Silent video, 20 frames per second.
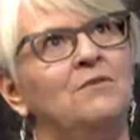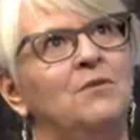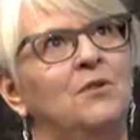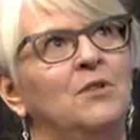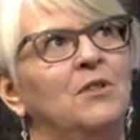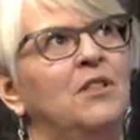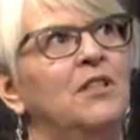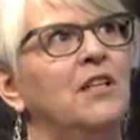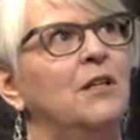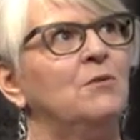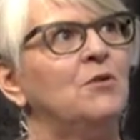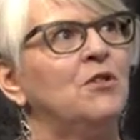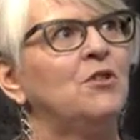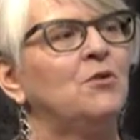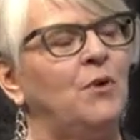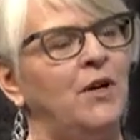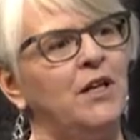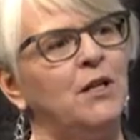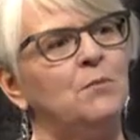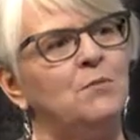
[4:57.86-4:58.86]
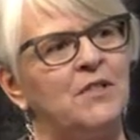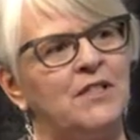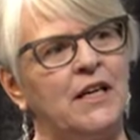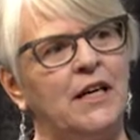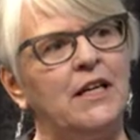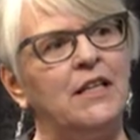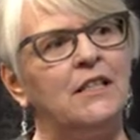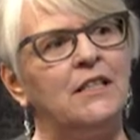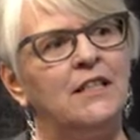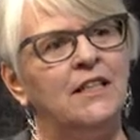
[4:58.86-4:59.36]
folded, I was quite
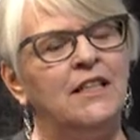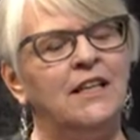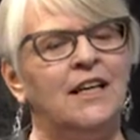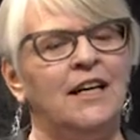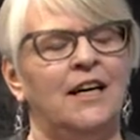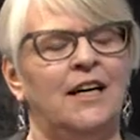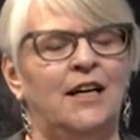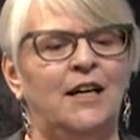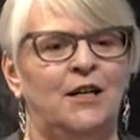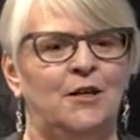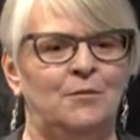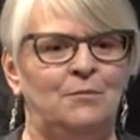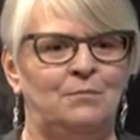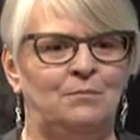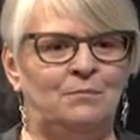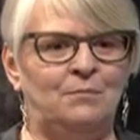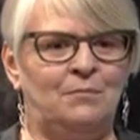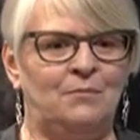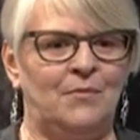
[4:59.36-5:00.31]
upset. Mm -hmm. um,